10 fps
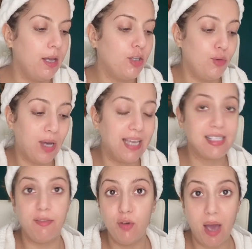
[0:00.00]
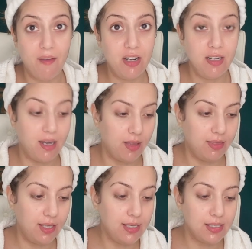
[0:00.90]
You guys, if you haven't done
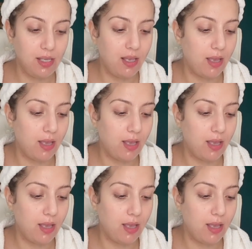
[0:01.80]
this,